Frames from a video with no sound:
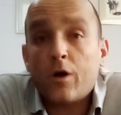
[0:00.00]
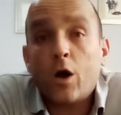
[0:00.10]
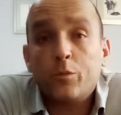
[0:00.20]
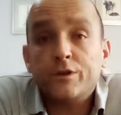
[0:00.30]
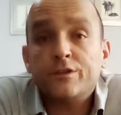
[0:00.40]

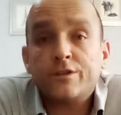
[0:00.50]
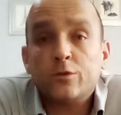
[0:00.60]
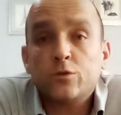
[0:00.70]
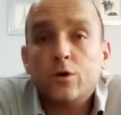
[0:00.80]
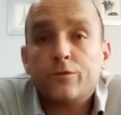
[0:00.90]
open your
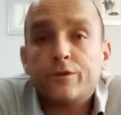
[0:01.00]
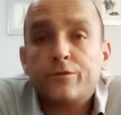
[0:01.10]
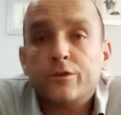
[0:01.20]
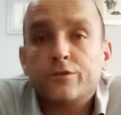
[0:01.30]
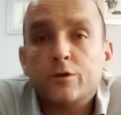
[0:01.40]
cell door for
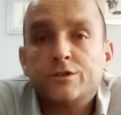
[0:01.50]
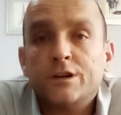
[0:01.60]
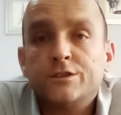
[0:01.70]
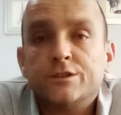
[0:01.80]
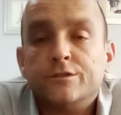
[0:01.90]

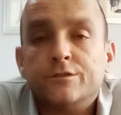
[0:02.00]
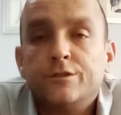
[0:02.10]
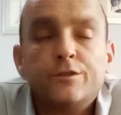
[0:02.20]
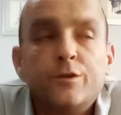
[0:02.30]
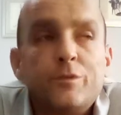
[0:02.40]

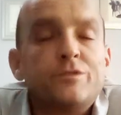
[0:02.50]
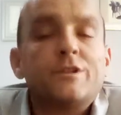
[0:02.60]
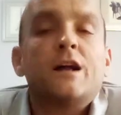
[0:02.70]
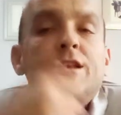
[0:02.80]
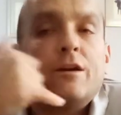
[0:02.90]
association. You'll be
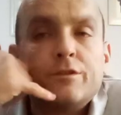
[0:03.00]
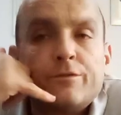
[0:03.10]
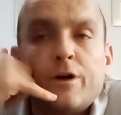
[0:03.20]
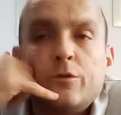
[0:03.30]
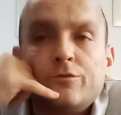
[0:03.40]
standing there on the
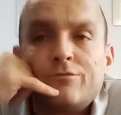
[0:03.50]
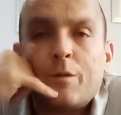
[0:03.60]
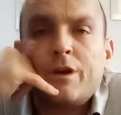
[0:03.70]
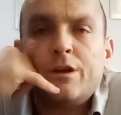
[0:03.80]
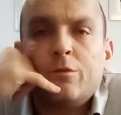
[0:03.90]
phone,
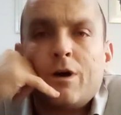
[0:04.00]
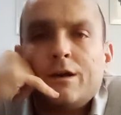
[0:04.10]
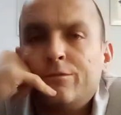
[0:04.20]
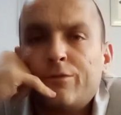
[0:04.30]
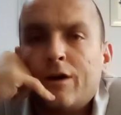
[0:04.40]
rabbiting
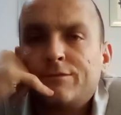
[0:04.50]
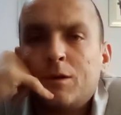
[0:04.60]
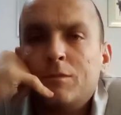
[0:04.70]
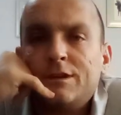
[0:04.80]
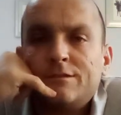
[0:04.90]
away,
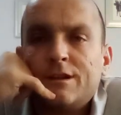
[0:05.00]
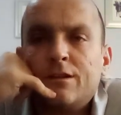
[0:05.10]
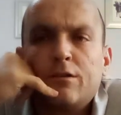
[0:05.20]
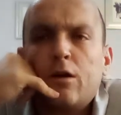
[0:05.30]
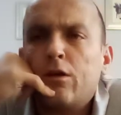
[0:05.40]
5-10 minutes in,
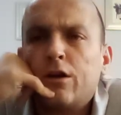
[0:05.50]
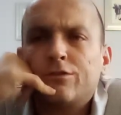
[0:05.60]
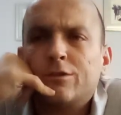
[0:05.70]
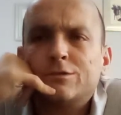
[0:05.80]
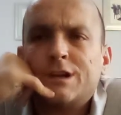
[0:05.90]
and they'll go,
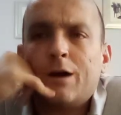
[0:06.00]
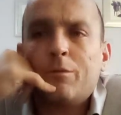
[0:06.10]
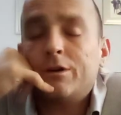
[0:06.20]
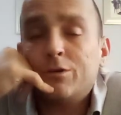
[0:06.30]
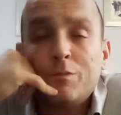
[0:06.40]
last call
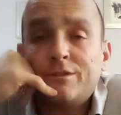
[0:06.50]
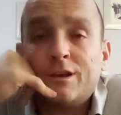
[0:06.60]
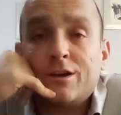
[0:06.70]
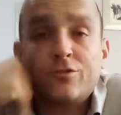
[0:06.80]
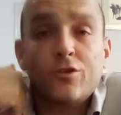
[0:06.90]
shower, you miss
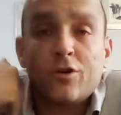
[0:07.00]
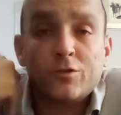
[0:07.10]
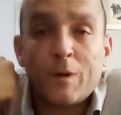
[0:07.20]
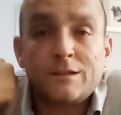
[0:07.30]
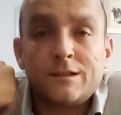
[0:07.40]
it because you're not
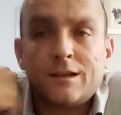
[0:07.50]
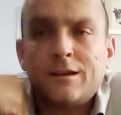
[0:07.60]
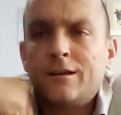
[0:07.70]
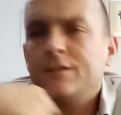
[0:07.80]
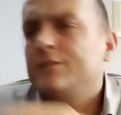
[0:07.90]
expecting
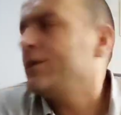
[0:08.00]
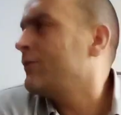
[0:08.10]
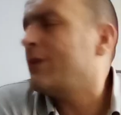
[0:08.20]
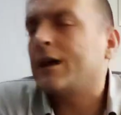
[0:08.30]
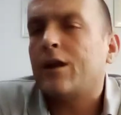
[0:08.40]
it.
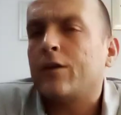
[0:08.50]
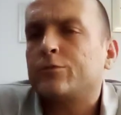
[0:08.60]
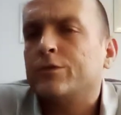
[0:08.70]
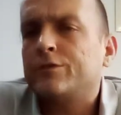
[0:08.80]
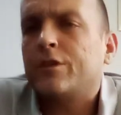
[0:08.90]
Turn around
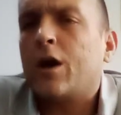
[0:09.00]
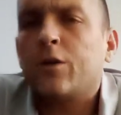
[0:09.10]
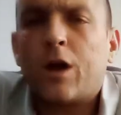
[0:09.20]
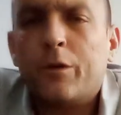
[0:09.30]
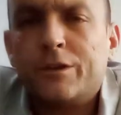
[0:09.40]
afterwards, you
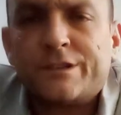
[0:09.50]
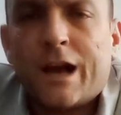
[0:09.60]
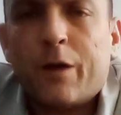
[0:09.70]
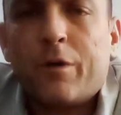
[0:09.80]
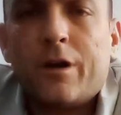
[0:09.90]
go in the
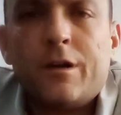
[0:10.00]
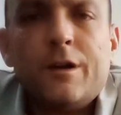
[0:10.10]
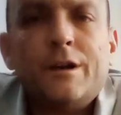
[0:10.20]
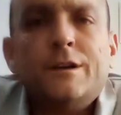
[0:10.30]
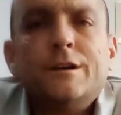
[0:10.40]
shower.
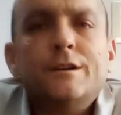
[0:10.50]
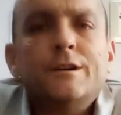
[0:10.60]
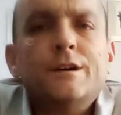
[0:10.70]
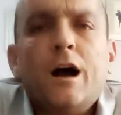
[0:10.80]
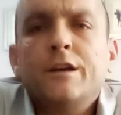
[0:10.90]

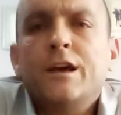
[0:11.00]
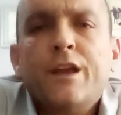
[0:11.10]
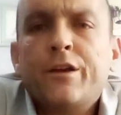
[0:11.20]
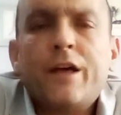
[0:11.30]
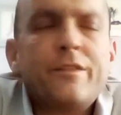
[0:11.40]
Oh yeah,
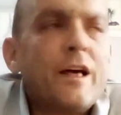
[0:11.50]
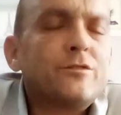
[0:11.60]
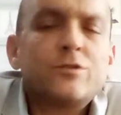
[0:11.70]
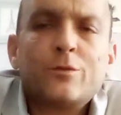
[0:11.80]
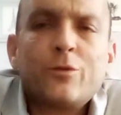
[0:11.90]
no, that
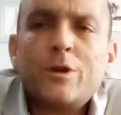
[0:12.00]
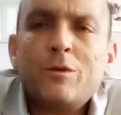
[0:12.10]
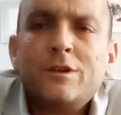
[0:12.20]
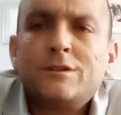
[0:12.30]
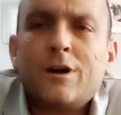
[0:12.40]
stopped 20
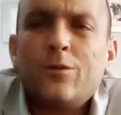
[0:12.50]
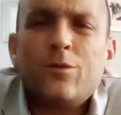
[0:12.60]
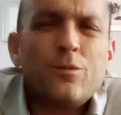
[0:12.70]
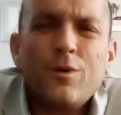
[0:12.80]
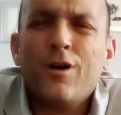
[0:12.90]
minutes ago.
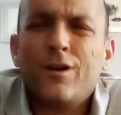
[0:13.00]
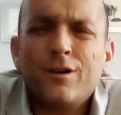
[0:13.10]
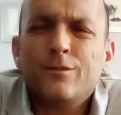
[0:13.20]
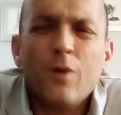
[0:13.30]
What?